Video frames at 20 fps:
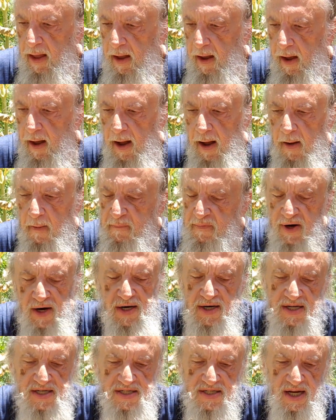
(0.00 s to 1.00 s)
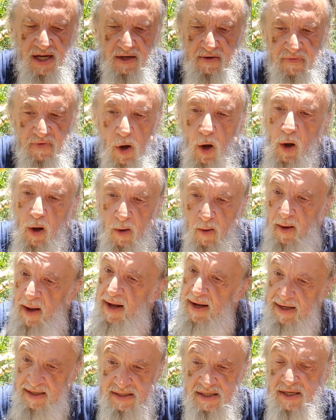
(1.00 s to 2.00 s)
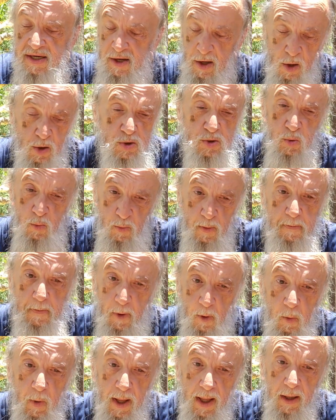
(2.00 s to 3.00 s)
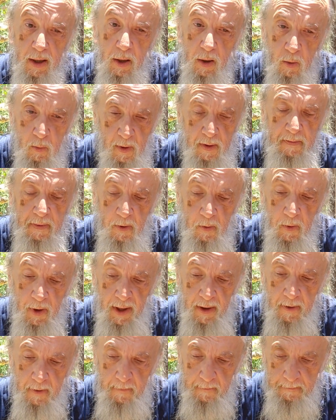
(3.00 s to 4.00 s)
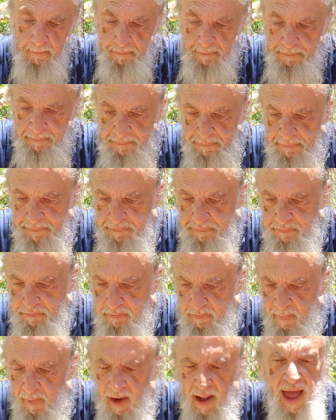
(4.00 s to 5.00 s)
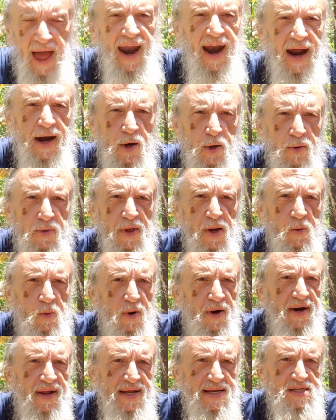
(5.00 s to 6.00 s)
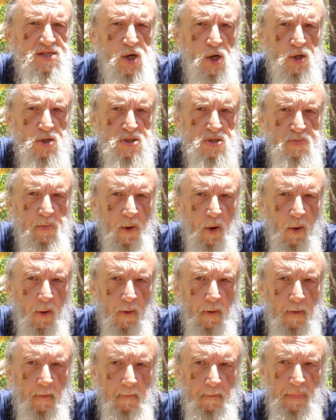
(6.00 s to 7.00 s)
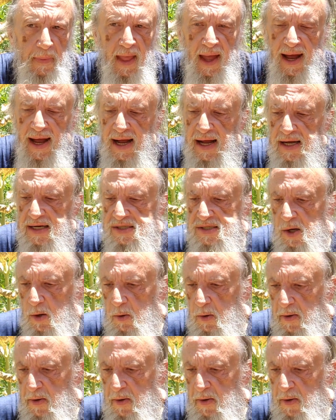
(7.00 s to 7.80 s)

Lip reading: Very distinctive call as it goes, whippoorwill, whippoorwill. And I knew they were an East Coast bird. So